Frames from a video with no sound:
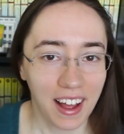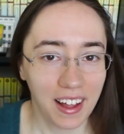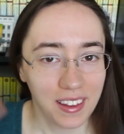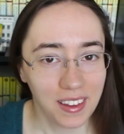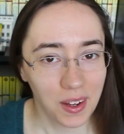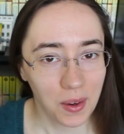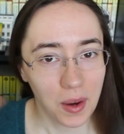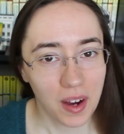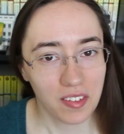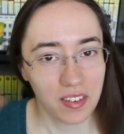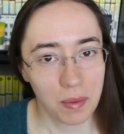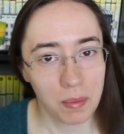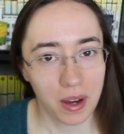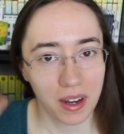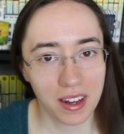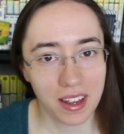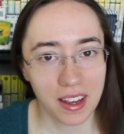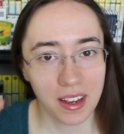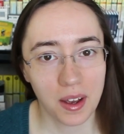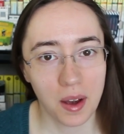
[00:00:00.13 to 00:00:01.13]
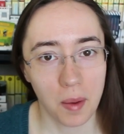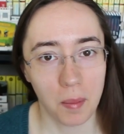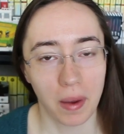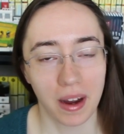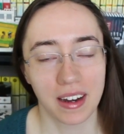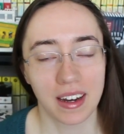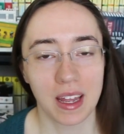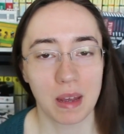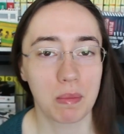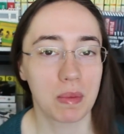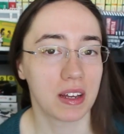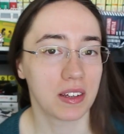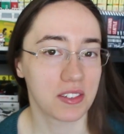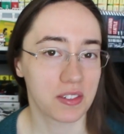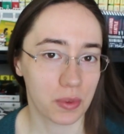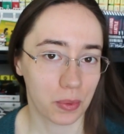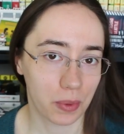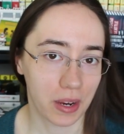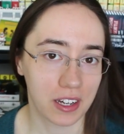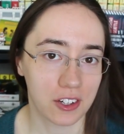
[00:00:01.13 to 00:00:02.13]
Hello everybody, my name
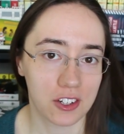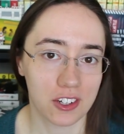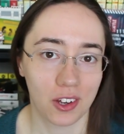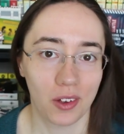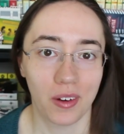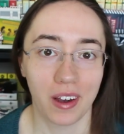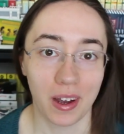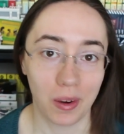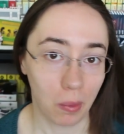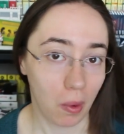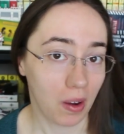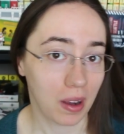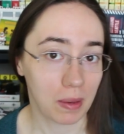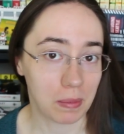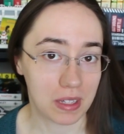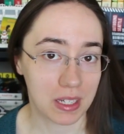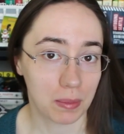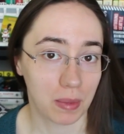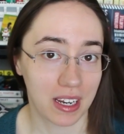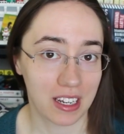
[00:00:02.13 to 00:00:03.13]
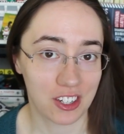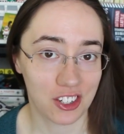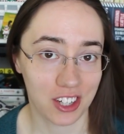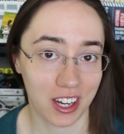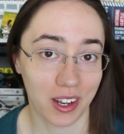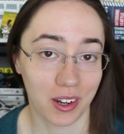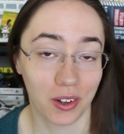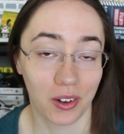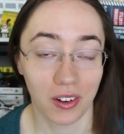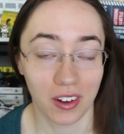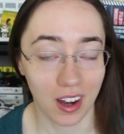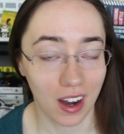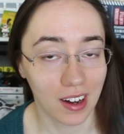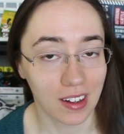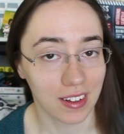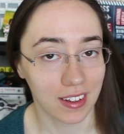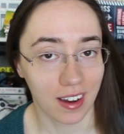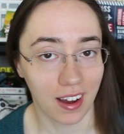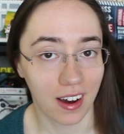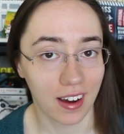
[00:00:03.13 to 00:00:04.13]
is Rachel and welcome to my channel
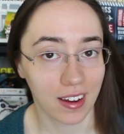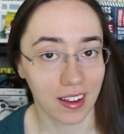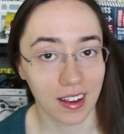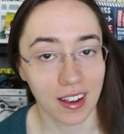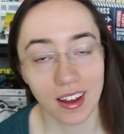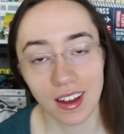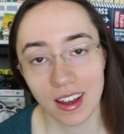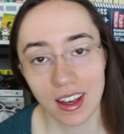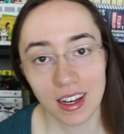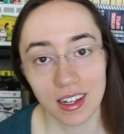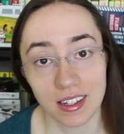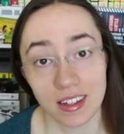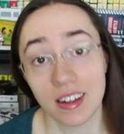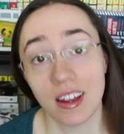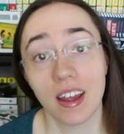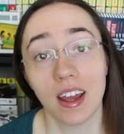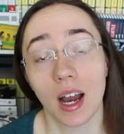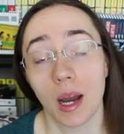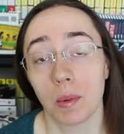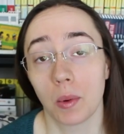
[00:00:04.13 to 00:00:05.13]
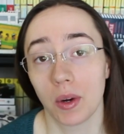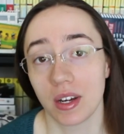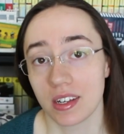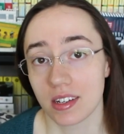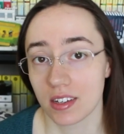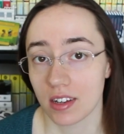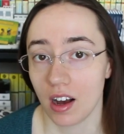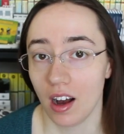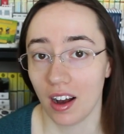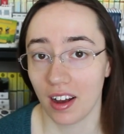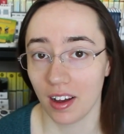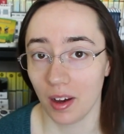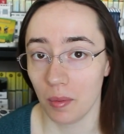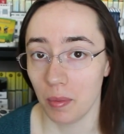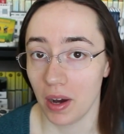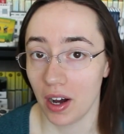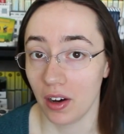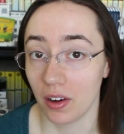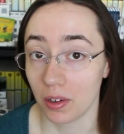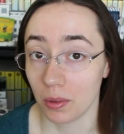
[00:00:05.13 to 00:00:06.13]
Kalanadi. Today I'm going to talk
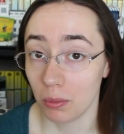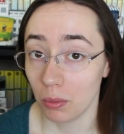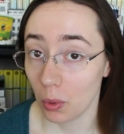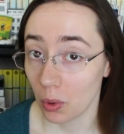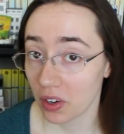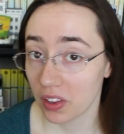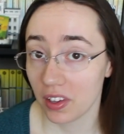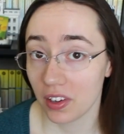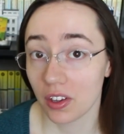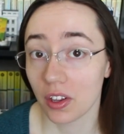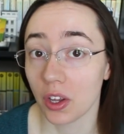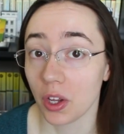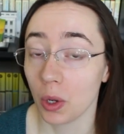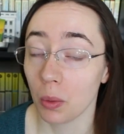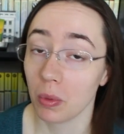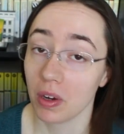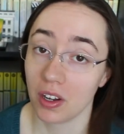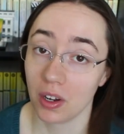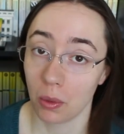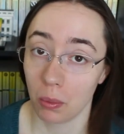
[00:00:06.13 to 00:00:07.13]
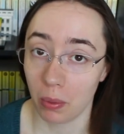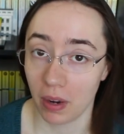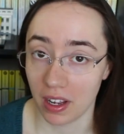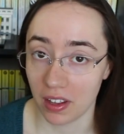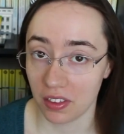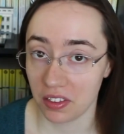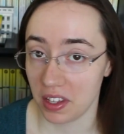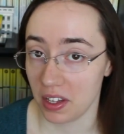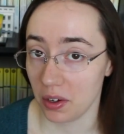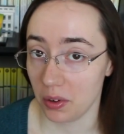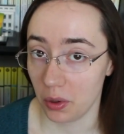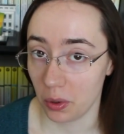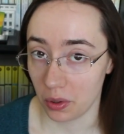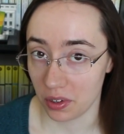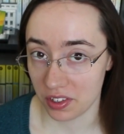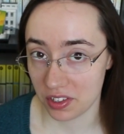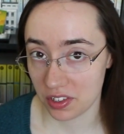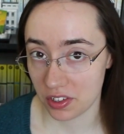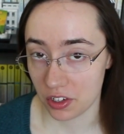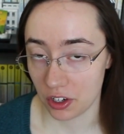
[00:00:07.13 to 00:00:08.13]
about More Than Human by
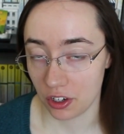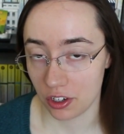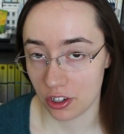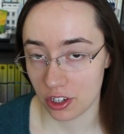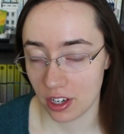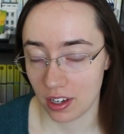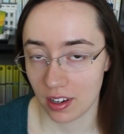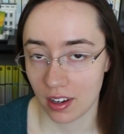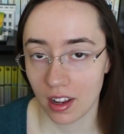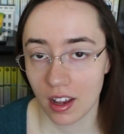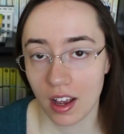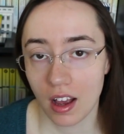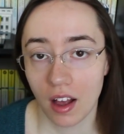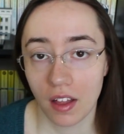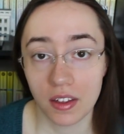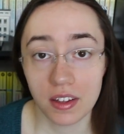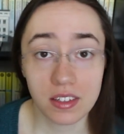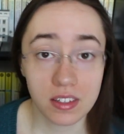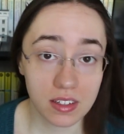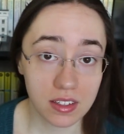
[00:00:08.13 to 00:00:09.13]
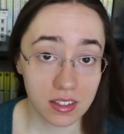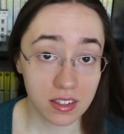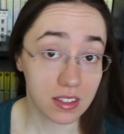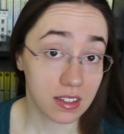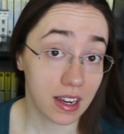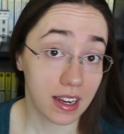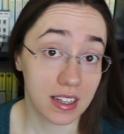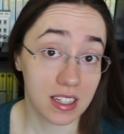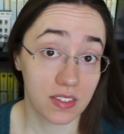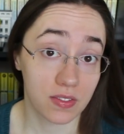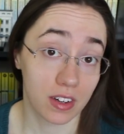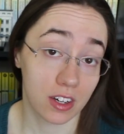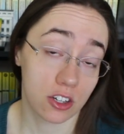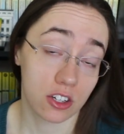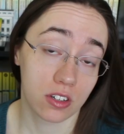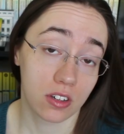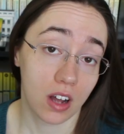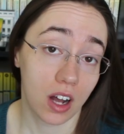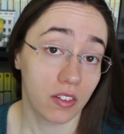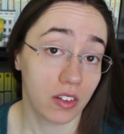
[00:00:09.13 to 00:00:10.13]
Theodore Sturgeon. This is a science
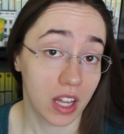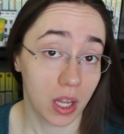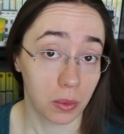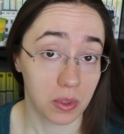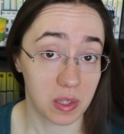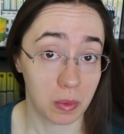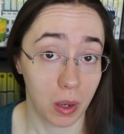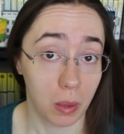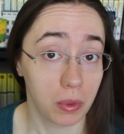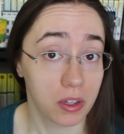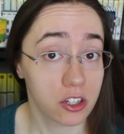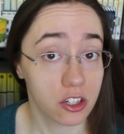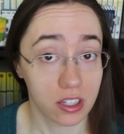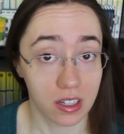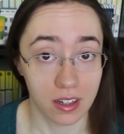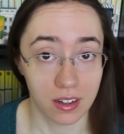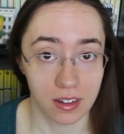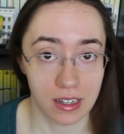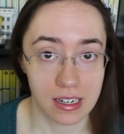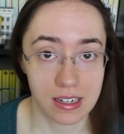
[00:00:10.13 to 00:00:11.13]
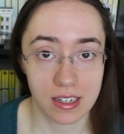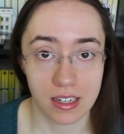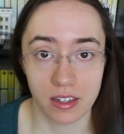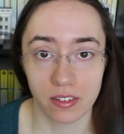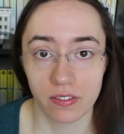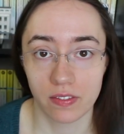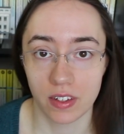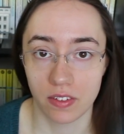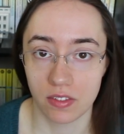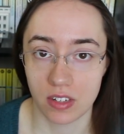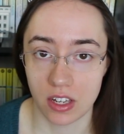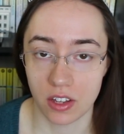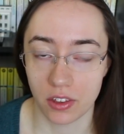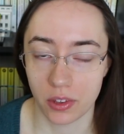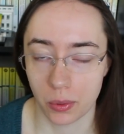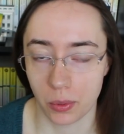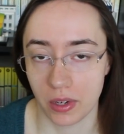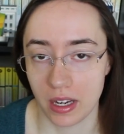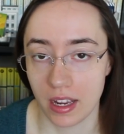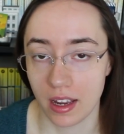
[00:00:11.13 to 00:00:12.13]
fiction novel that was published in
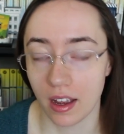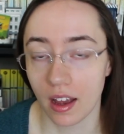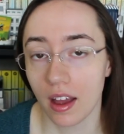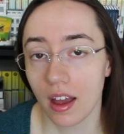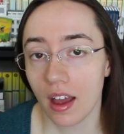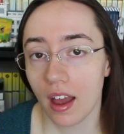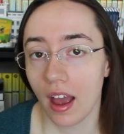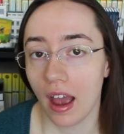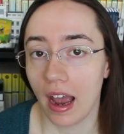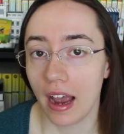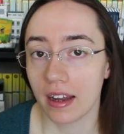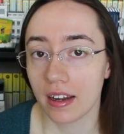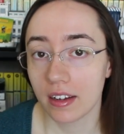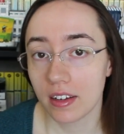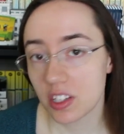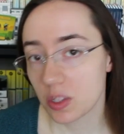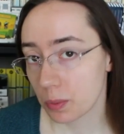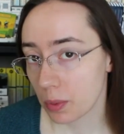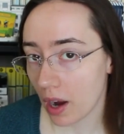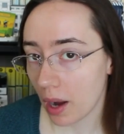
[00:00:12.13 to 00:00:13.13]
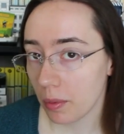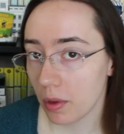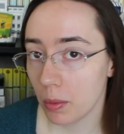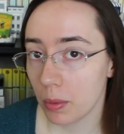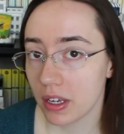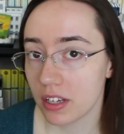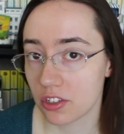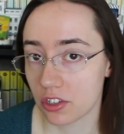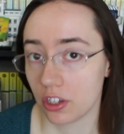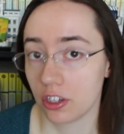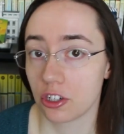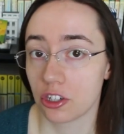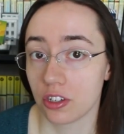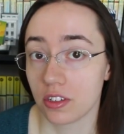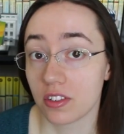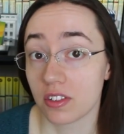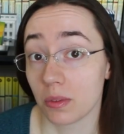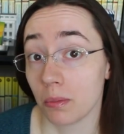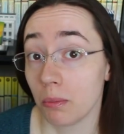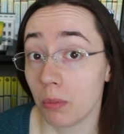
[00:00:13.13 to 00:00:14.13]
1953 and it is probably
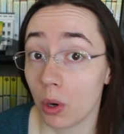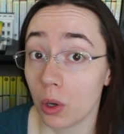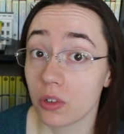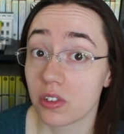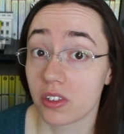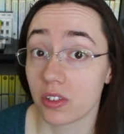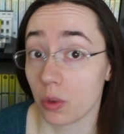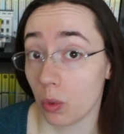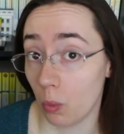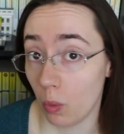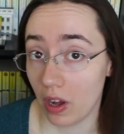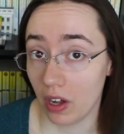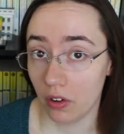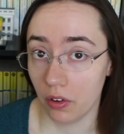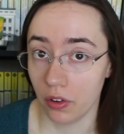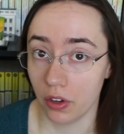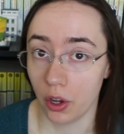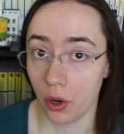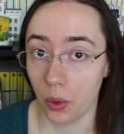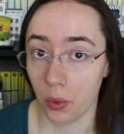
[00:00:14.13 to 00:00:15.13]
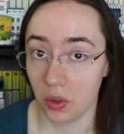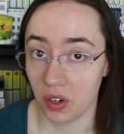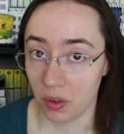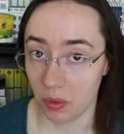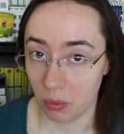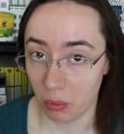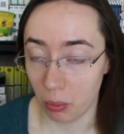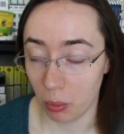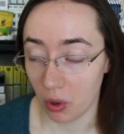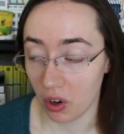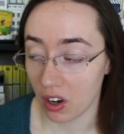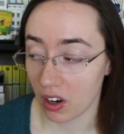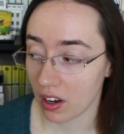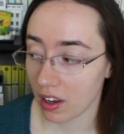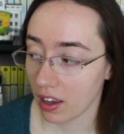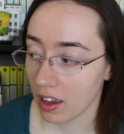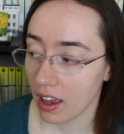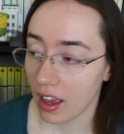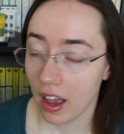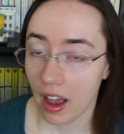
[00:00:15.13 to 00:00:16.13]
Sturgeon's most well-known
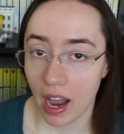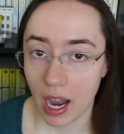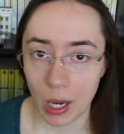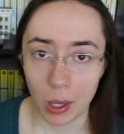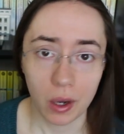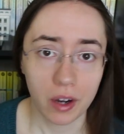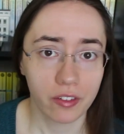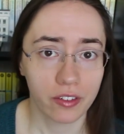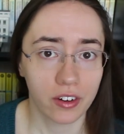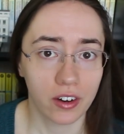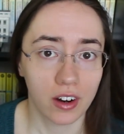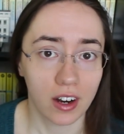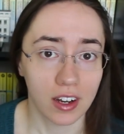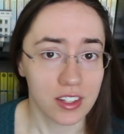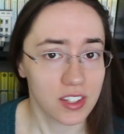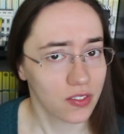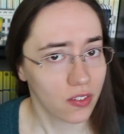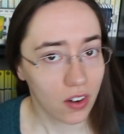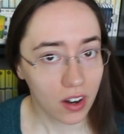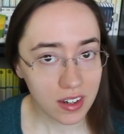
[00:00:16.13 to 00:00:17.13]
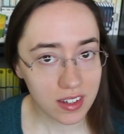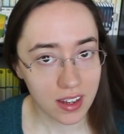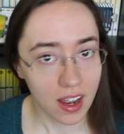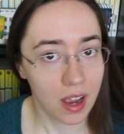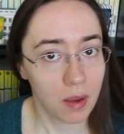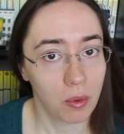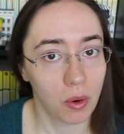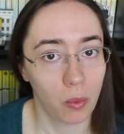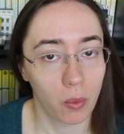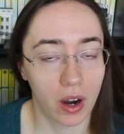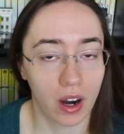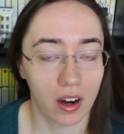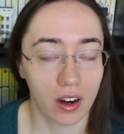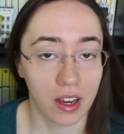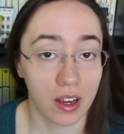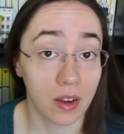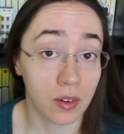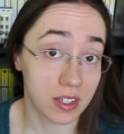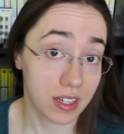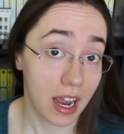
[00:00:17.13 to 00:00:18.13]
book. However, as far as I am aware,
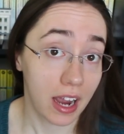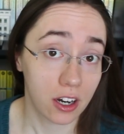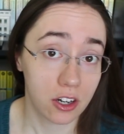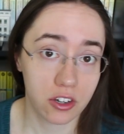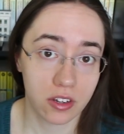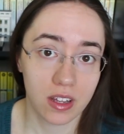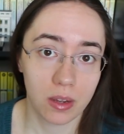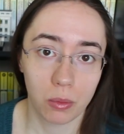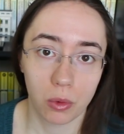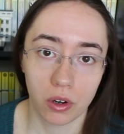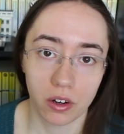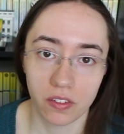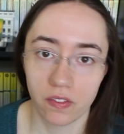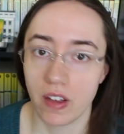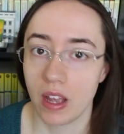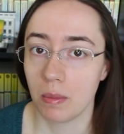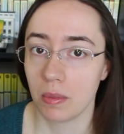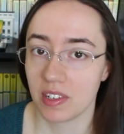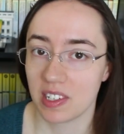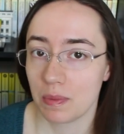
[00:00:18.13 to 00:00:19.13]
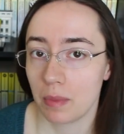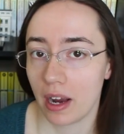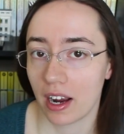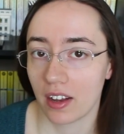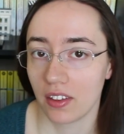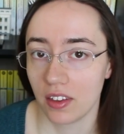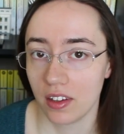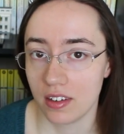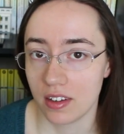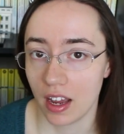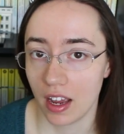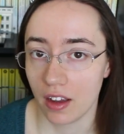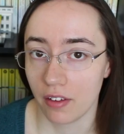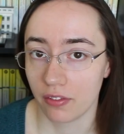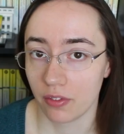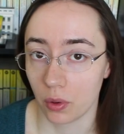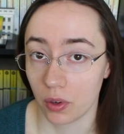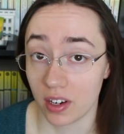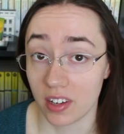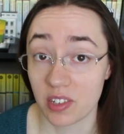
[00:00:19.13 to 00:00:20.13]
he was actually more famous back in the day
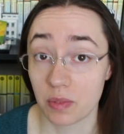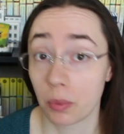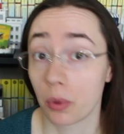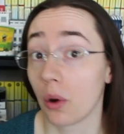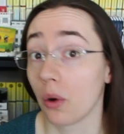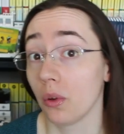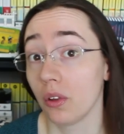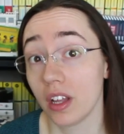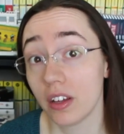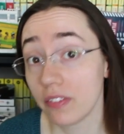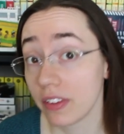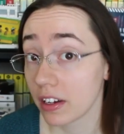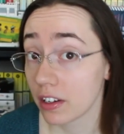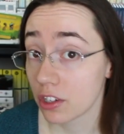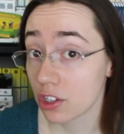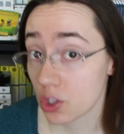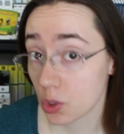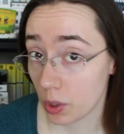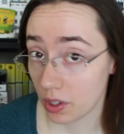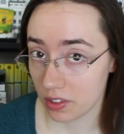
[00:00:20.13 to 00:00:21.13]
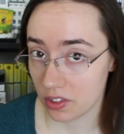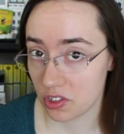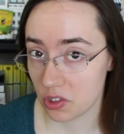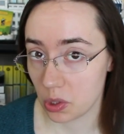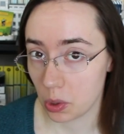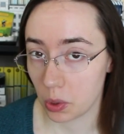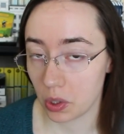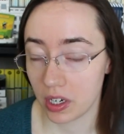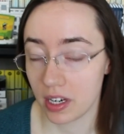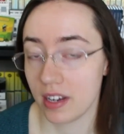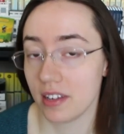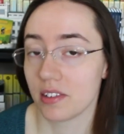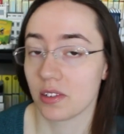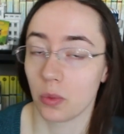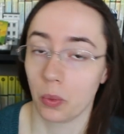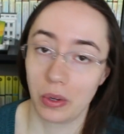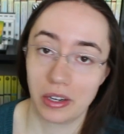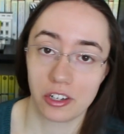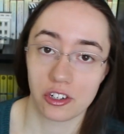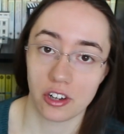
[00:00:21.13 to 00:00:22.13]
for his prolific short
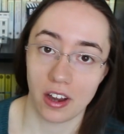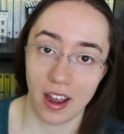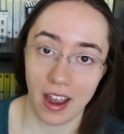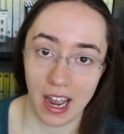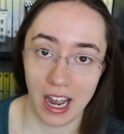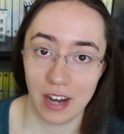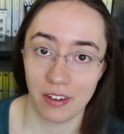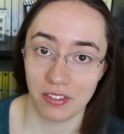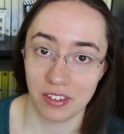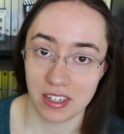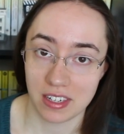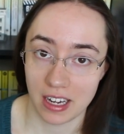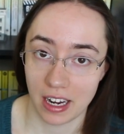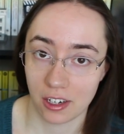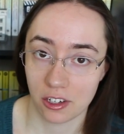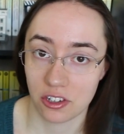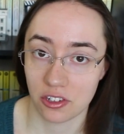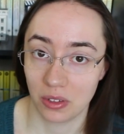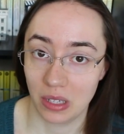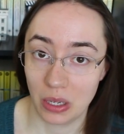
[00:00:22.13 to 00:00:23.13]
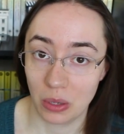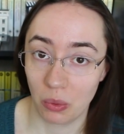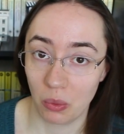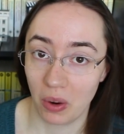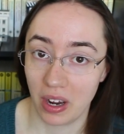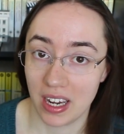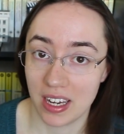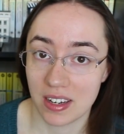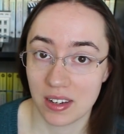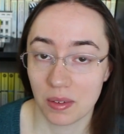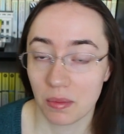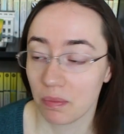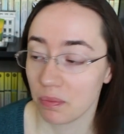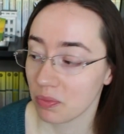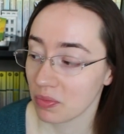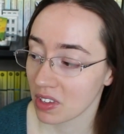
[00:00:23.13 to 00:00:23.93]
stories, which I haven't actually read.